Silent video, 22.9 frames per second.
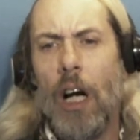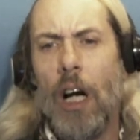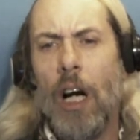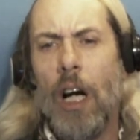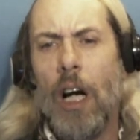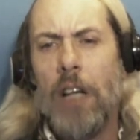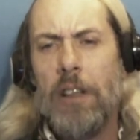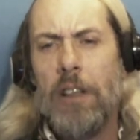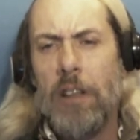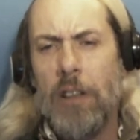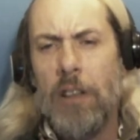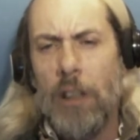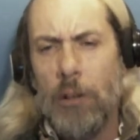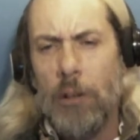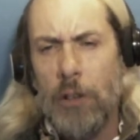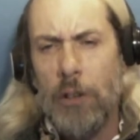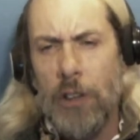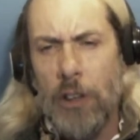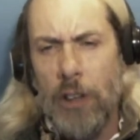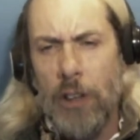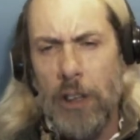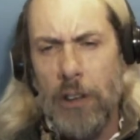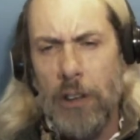I did that with
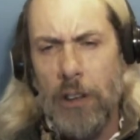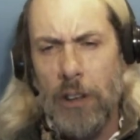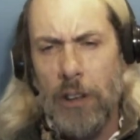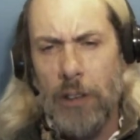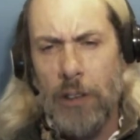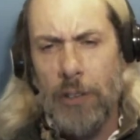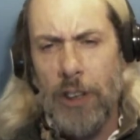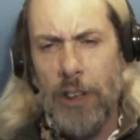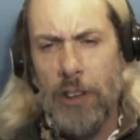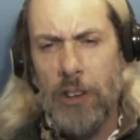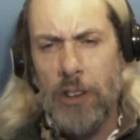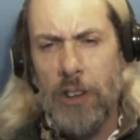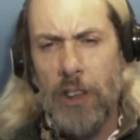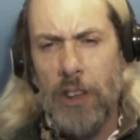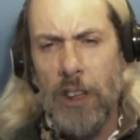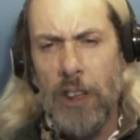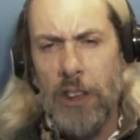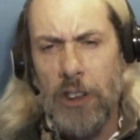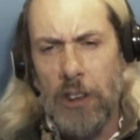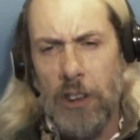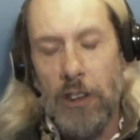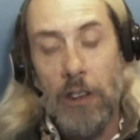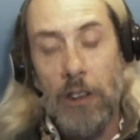a great deal of
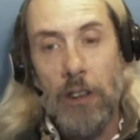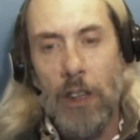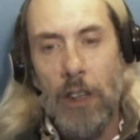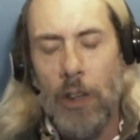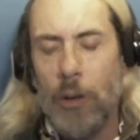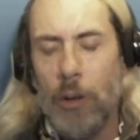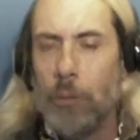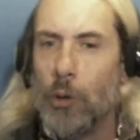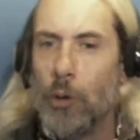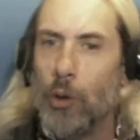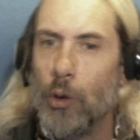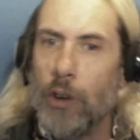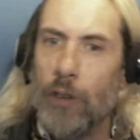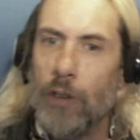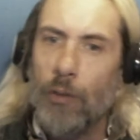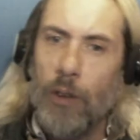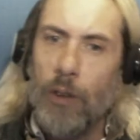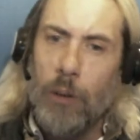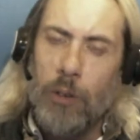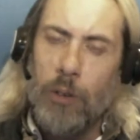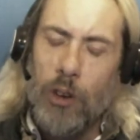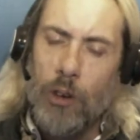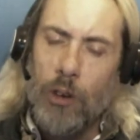hesitation, and now I'm going to
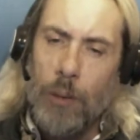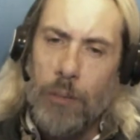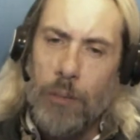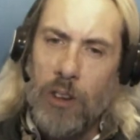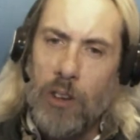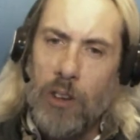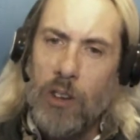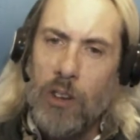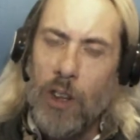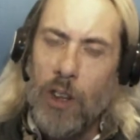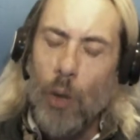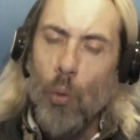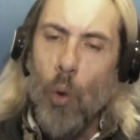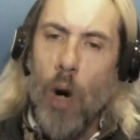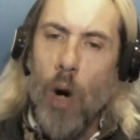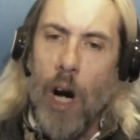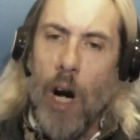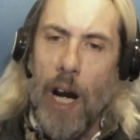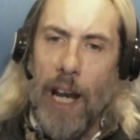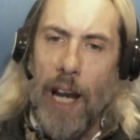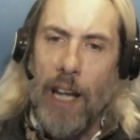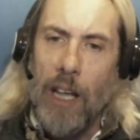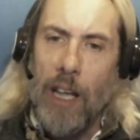flip scripts and say
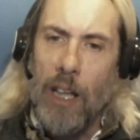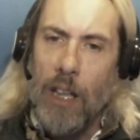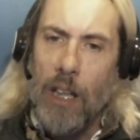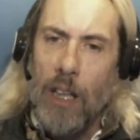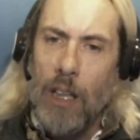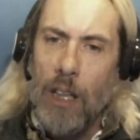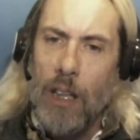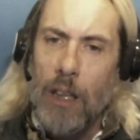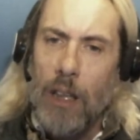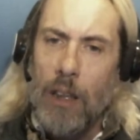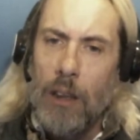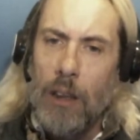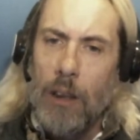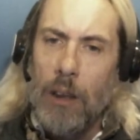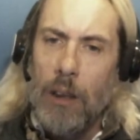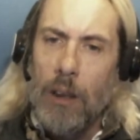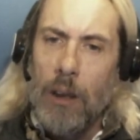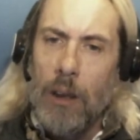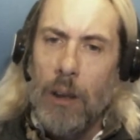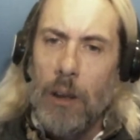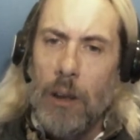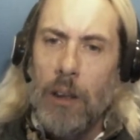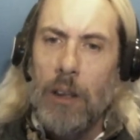why.
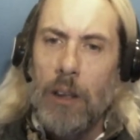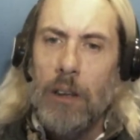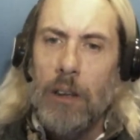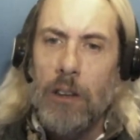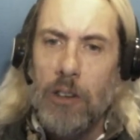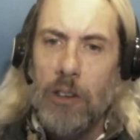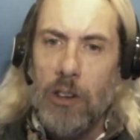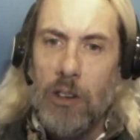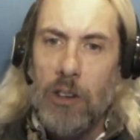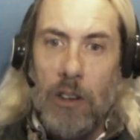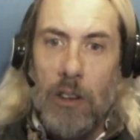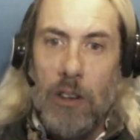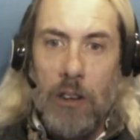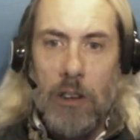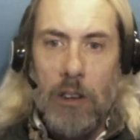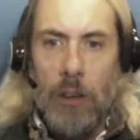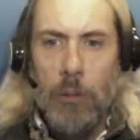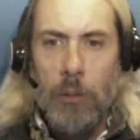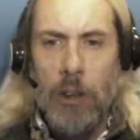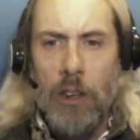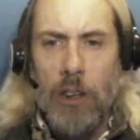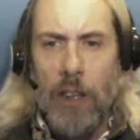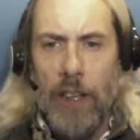This is to the
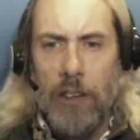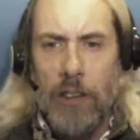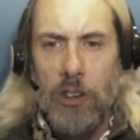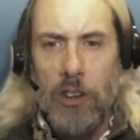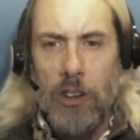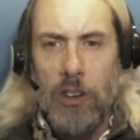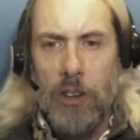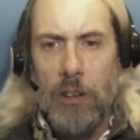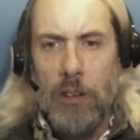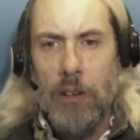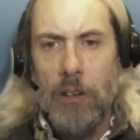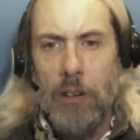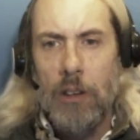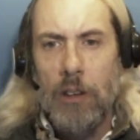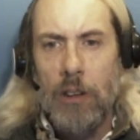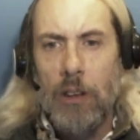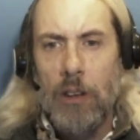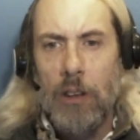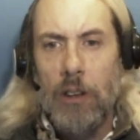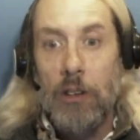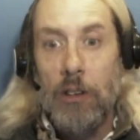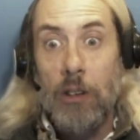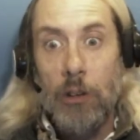Democrats,
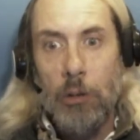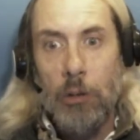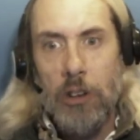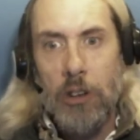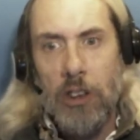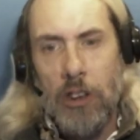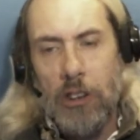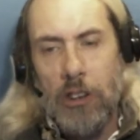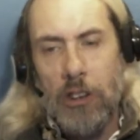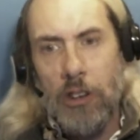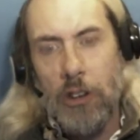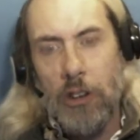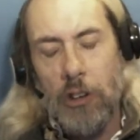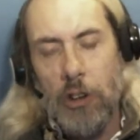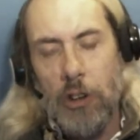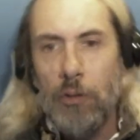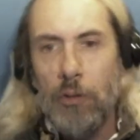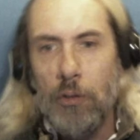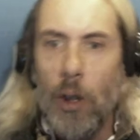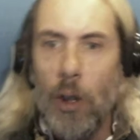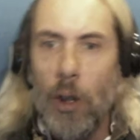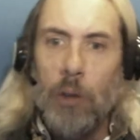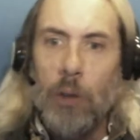to the resistors who
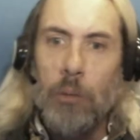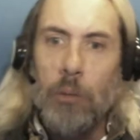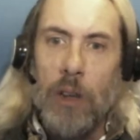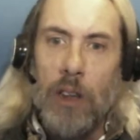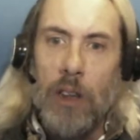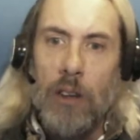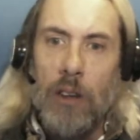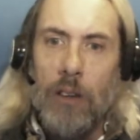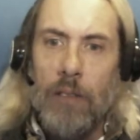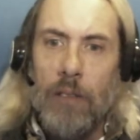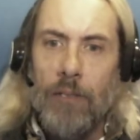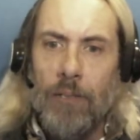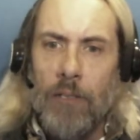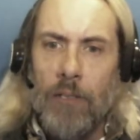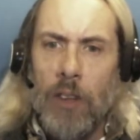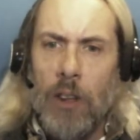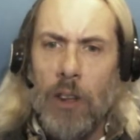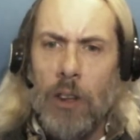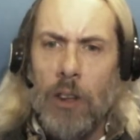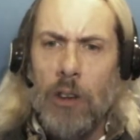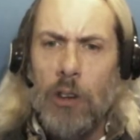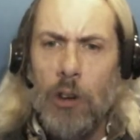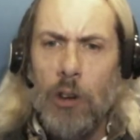follow me,
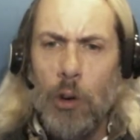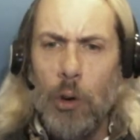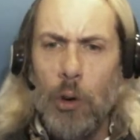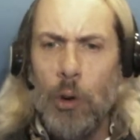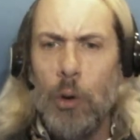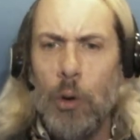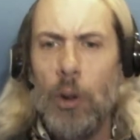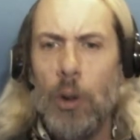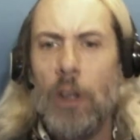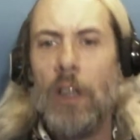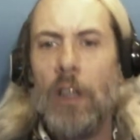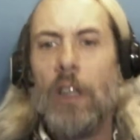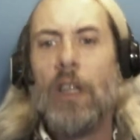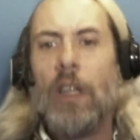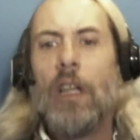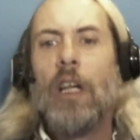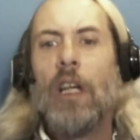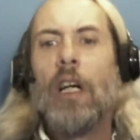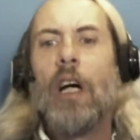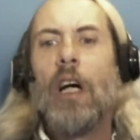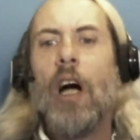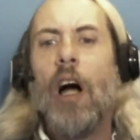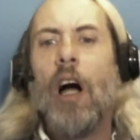to
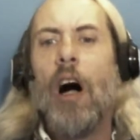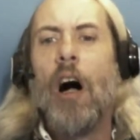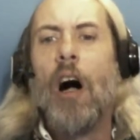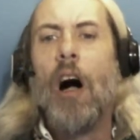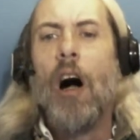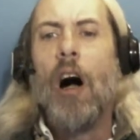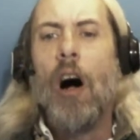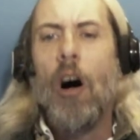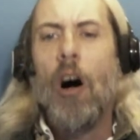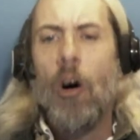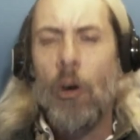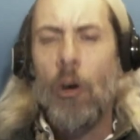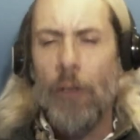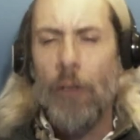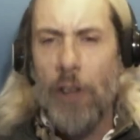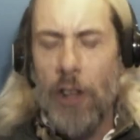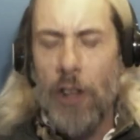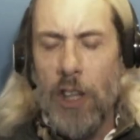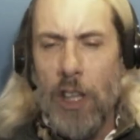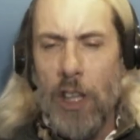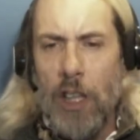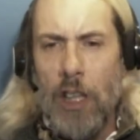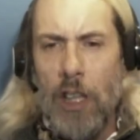all the
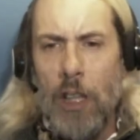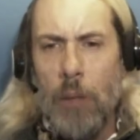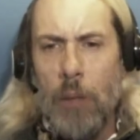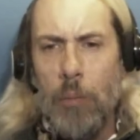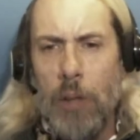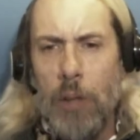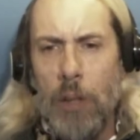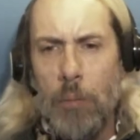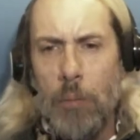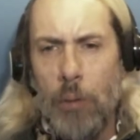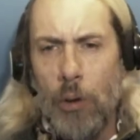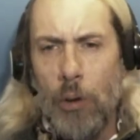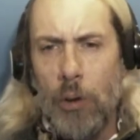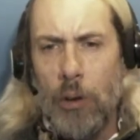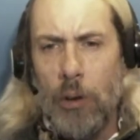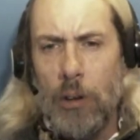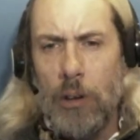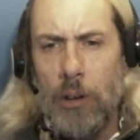thinking people.